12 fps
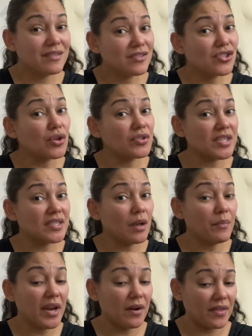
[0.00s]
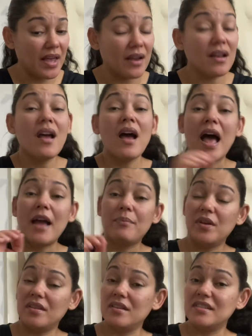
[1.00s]
So just compare that. I
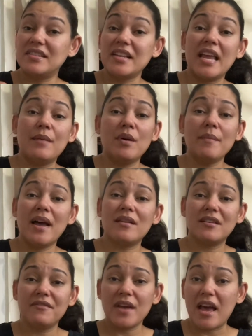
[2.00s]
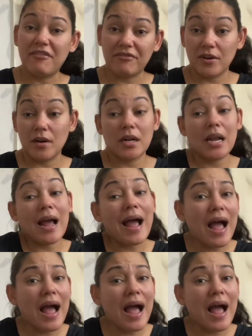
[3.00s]
put the same amount of effort,